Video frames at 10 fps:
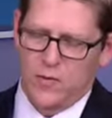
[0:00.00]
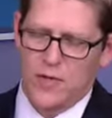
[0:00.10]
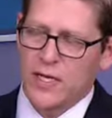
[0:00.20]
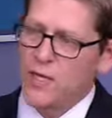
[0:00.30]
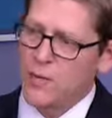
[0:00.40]

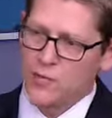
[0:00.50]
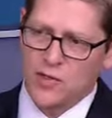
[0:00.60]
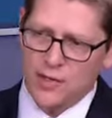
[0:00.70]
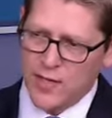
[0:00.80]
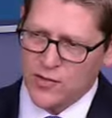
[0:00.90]
When it
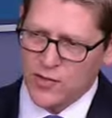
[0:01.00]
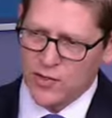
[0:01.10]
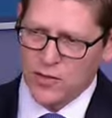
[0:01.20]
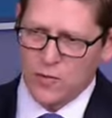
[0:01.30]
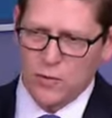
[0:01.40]
comes to the debt
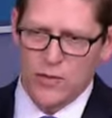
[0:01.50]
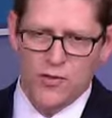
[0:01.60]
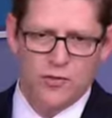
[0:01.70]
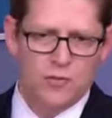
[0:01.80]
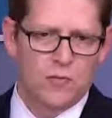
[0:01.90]
ceiling,
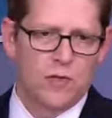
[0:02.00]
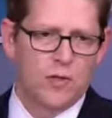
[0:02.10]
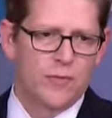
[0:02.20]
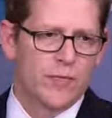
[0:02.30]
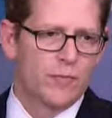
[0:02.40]
which
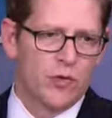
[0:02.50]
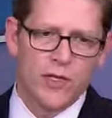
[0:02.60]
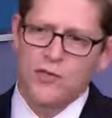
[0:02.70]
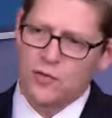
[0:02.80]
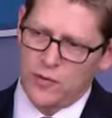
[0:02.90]
will be
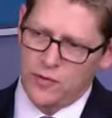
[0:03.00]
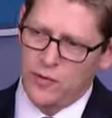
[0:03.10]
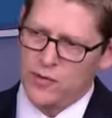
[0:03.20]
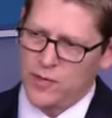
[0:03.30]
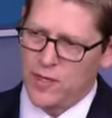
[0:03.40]
breached for the
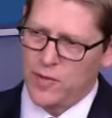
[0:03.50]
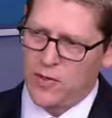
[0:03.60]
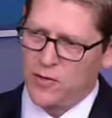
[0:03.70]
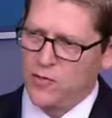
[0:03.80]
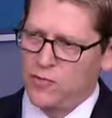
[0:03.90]
first time
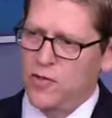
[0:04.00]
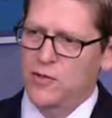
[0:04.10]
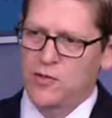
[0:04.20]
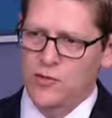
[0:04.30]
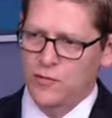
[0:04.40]
in our
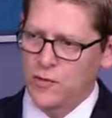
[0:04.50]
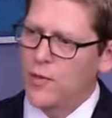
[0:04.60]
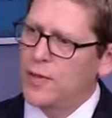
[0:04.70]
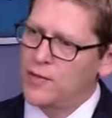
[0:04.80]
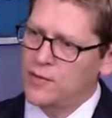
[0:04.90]
history in just a
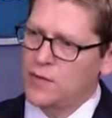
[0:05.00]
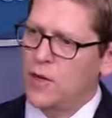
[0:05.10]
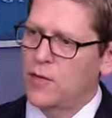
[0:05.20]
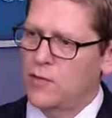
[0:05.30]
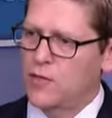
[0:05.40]
few days
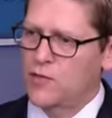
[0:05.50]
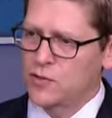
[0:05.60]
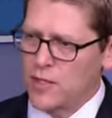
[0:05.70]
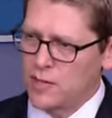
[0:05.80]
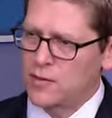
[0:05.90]
if Congress
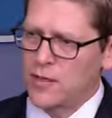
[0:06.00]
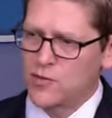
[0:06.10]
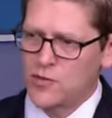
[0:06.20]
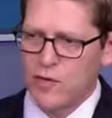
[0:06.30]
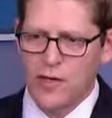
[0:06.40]
doesn't take the
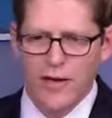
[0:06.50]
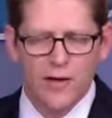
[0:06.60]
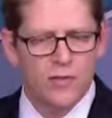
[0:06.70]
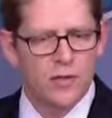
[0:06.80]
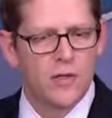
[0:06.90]
necessary
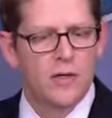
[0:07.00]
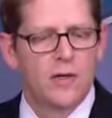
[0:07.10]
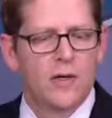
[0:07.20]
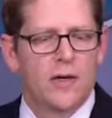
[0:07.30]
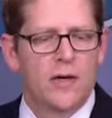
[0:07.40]
action,
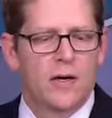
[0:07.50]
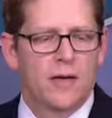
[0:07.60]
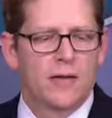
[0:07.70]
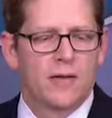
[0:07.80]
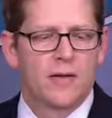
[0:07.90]

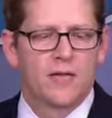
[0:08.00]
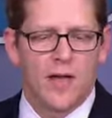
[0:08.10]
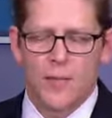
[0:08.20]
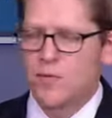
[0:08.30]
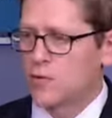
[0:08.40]
it
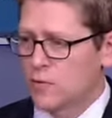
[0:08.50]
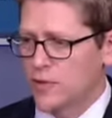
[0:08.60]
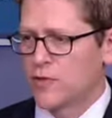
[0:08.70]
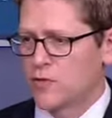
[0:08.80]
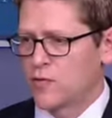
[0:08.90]
is
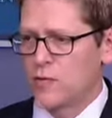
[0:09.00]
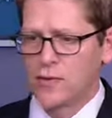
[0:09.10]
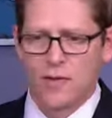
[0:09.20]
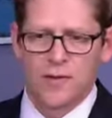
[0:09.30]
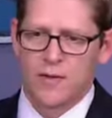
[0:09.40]
absolutely his
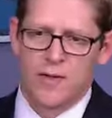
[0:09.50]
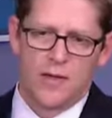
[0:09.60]
view that